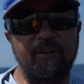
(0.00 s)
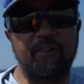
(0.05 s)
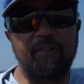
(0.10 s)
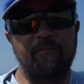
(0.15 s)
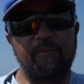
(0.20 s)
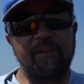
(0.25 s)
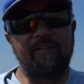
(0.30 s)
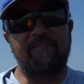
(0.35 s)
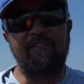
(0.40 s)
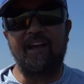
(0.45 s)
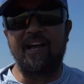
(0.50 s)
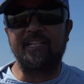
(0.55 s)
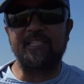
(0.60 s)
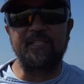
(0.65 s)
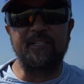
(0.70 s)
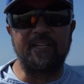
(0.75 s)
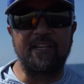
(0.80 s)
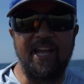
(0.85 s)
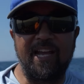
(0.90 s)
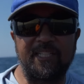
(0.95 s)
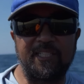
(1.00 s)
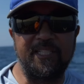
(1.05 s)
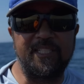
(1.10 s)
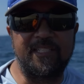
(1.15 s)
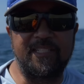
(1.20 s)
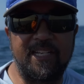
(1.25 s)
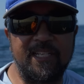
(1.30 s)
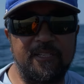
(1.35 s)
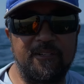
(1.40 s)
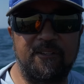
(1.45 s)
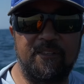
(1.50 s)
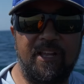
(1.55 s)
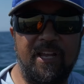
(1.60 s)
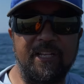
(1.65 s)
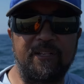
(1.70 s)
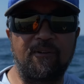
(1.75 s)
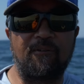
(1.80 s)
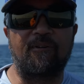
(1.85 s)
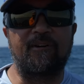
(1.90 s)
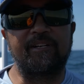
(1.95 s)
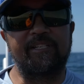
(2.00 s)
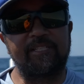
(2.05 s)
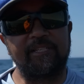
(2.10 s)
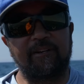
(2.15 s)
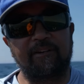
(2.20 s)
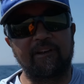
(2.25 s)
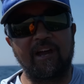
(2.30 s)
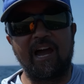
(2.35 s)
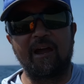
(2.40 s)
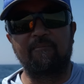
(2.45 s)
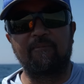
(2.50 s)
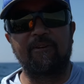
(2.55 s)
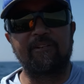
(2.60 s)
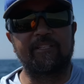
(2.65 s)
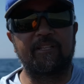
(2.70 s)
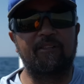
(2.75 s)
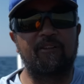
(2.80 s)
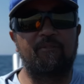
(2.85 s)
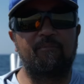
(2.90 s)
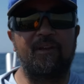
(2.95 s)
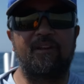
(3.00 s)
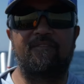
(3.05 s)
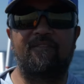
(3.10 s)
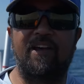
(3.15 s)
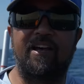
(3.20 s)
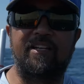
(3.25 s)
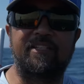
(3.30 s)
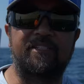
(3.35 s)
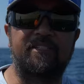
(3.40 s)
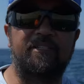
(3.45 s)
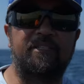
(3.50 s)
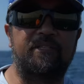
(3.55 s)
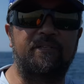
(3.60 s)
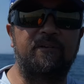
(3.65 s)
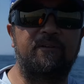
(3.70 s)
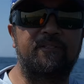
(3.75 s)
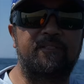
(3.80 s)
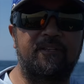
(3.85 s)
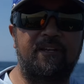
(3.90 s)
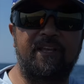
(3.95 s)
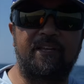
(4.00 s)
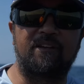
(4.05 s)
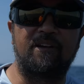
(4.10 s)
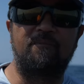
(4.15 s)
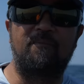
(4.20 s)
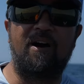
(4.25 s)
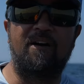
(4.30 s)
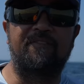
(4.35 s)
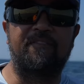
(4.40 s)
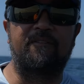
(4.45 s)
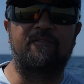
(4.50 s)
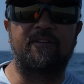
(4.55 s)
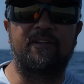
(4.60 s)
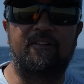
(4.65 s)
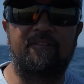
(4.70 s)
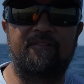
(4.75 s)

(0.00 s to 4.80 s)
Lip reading: a little bit fast, you can actually set your lead cores, your coppers a little bit faster too, so they come off the reel